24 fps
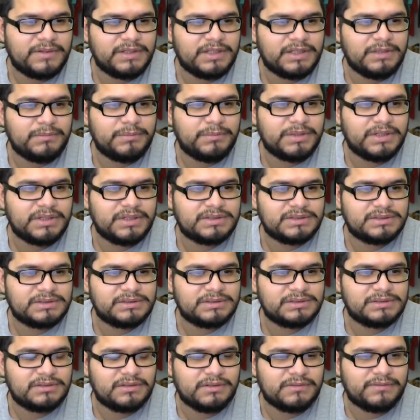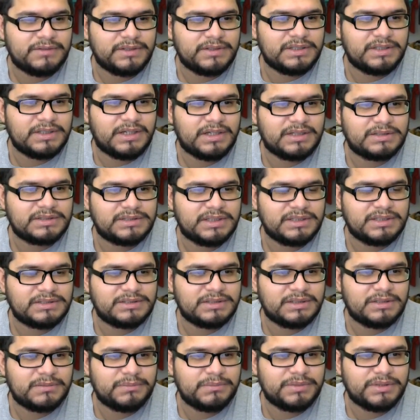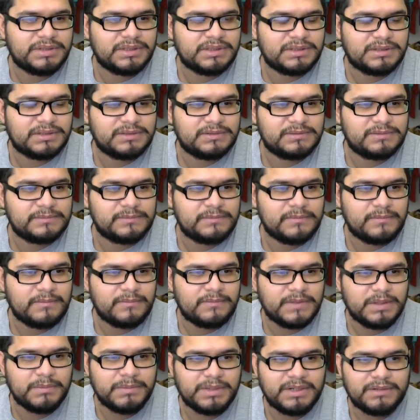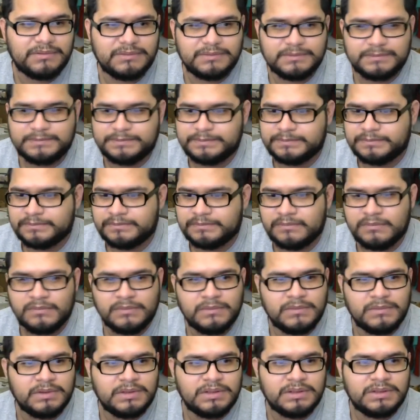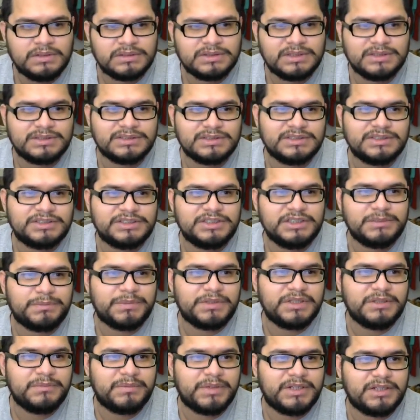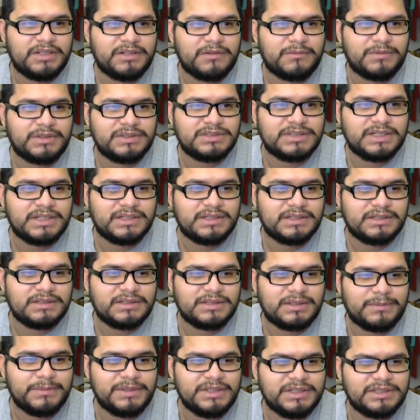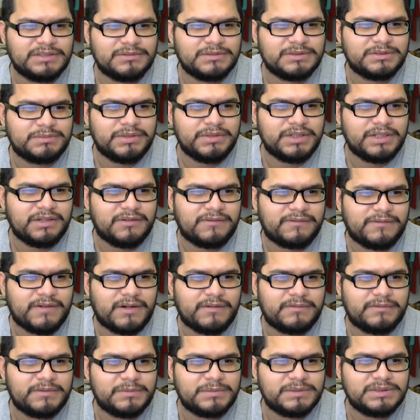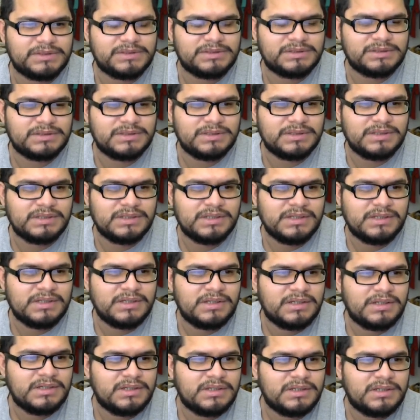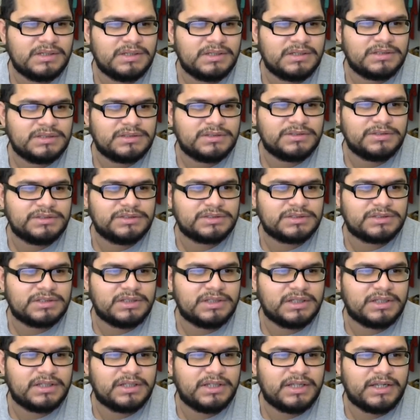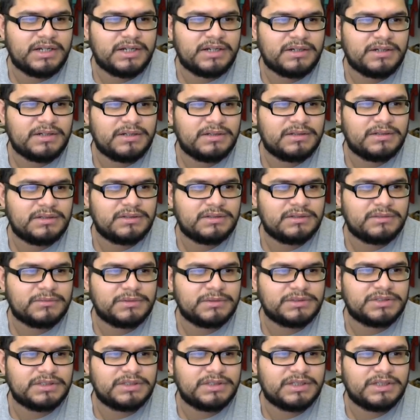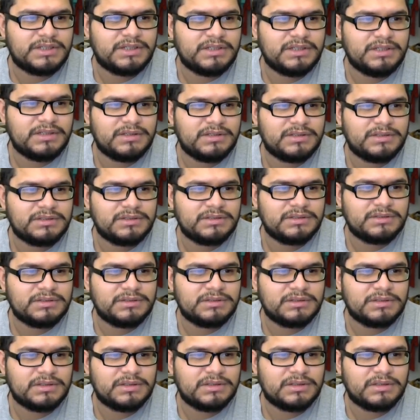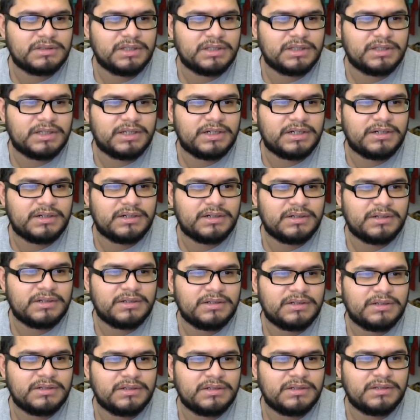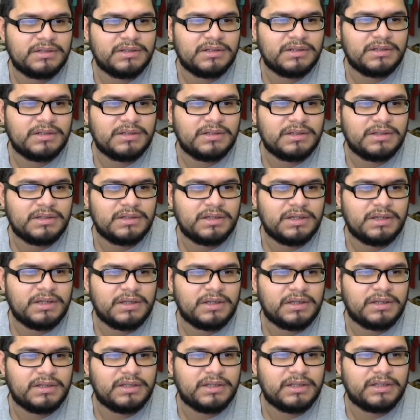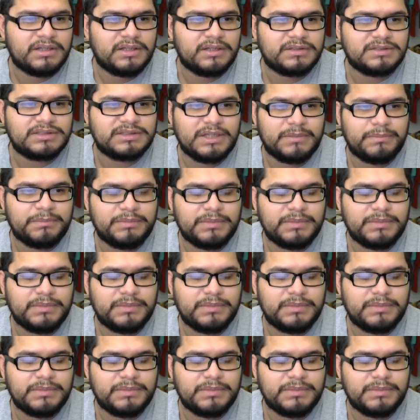bucks or 50 cents a book. About sometimes it's cheaper depending on where it's at. I mean, this one's pretty far from us, so you just click there. Once you're done, click there and click accept.